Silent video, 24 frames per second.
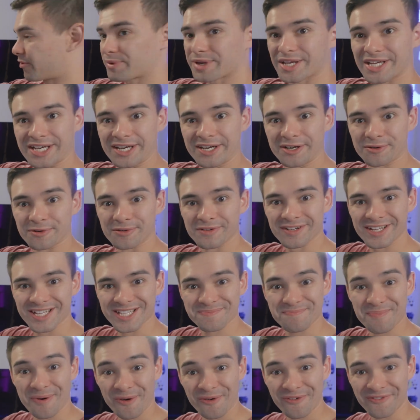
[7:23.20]
we go. It's
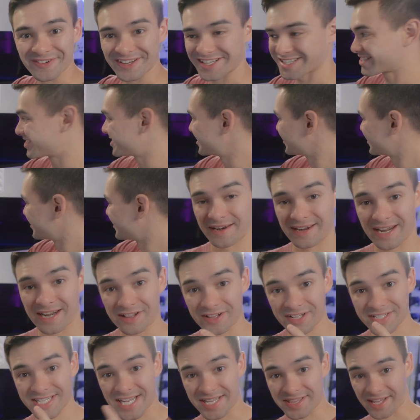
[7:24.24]
perfect. Now
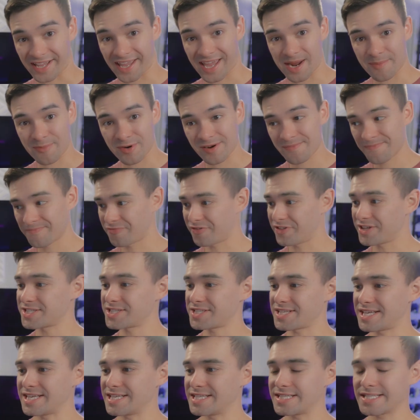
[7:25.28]
let's add the camera.
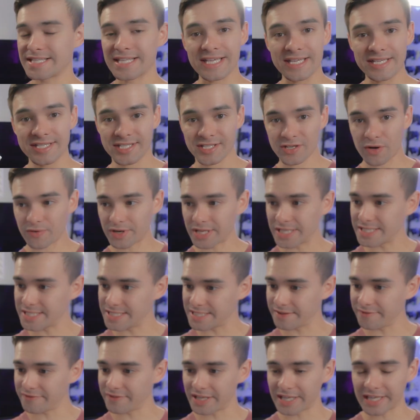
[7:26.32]
This is the Sony
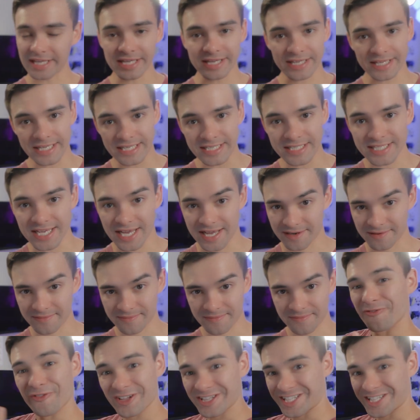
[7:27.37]
ZV-E10.
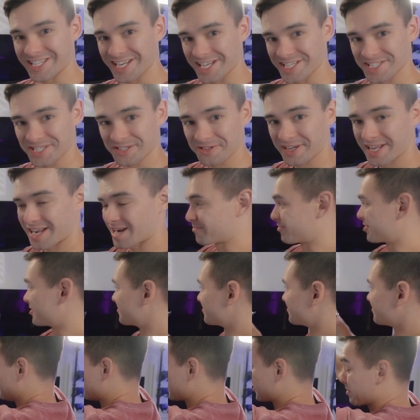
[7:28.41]
Really nice little camera.
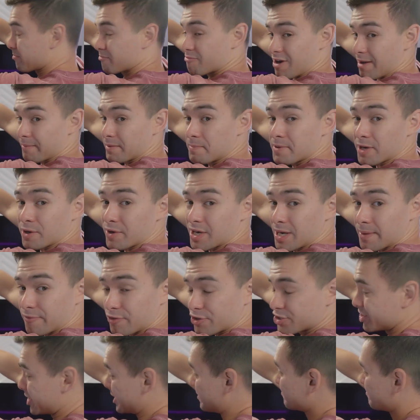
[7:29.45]
You can probably pick one up for
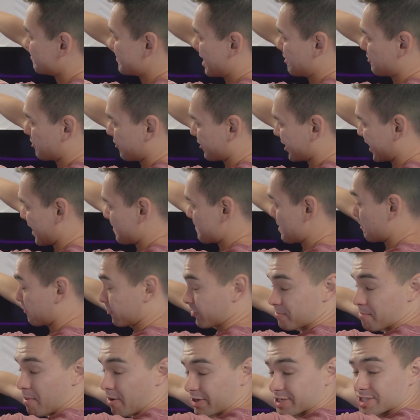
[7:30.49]
cheap now that they came out with
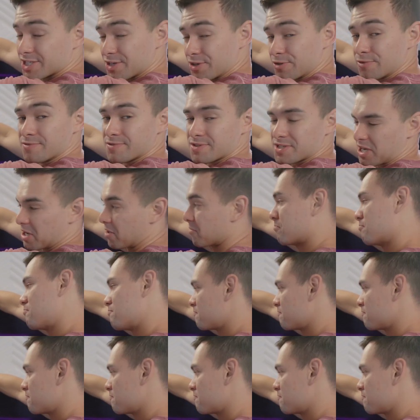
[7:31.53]
the Mark II, so